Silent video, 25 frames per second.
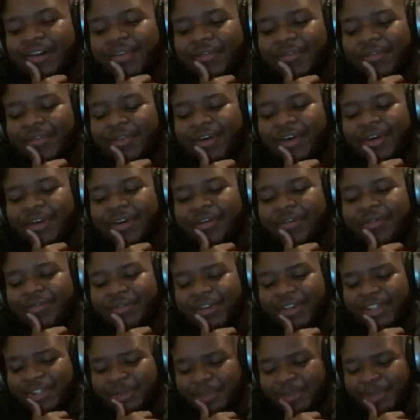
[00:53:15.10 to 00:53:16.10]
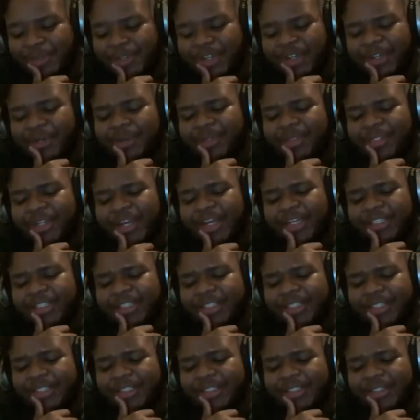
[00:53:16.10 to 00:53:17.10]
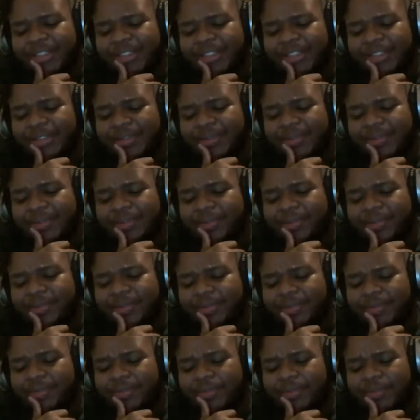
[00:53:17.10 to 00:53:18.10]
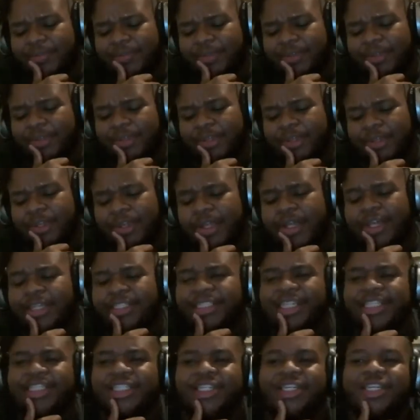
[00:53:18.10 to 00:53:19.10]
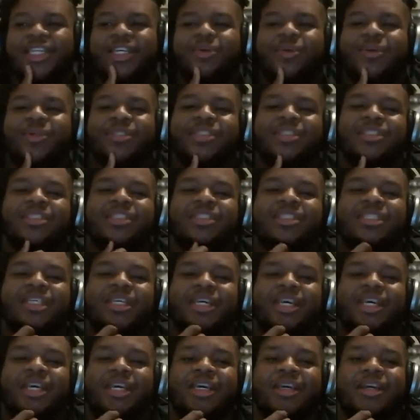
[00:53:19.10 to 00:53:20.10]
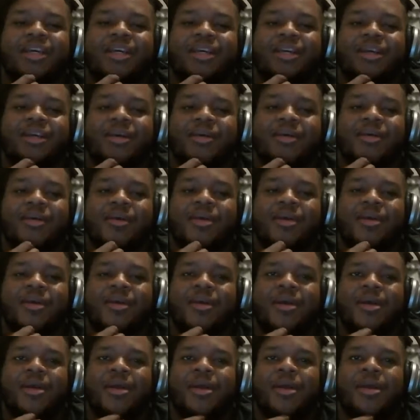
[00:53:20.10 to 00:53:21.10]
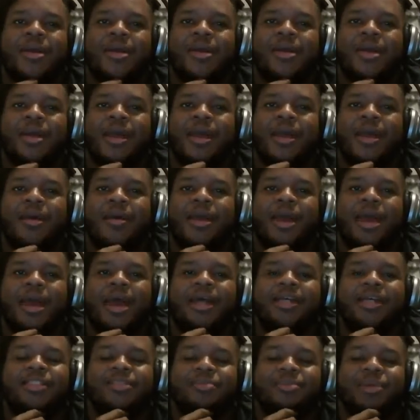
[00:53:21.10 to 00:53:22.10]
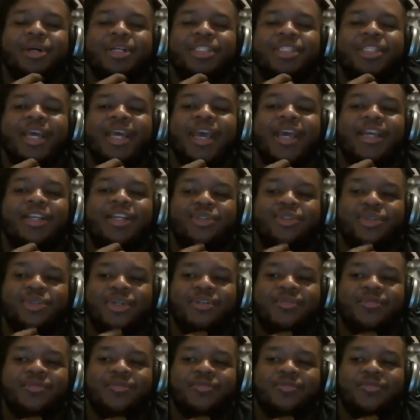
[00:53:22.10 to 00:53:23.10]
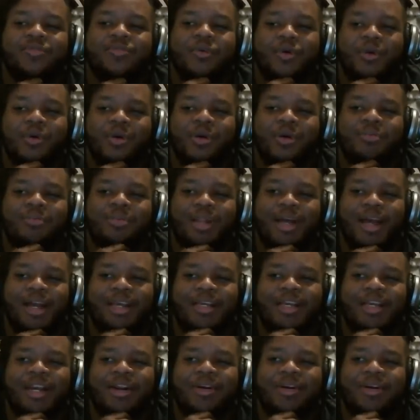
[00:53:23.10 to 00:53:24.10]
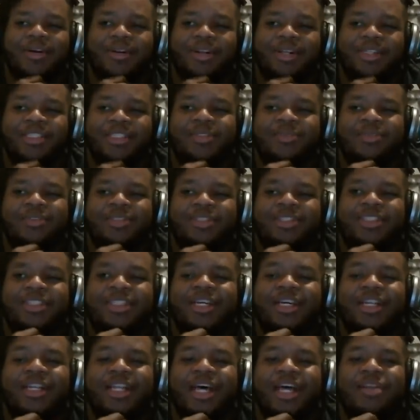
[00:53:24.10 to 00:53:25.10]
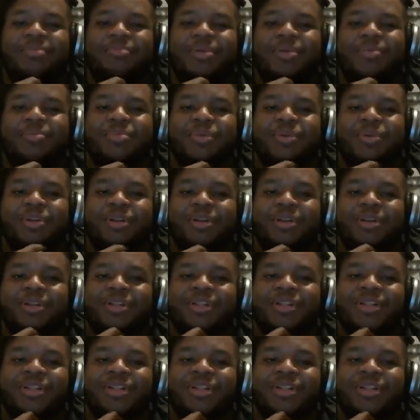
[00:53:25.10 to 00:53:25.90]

friend on Facebook and he was asking essentially he wasn't seeing as much hatred for Black Ariel as he was just seeing a lot of people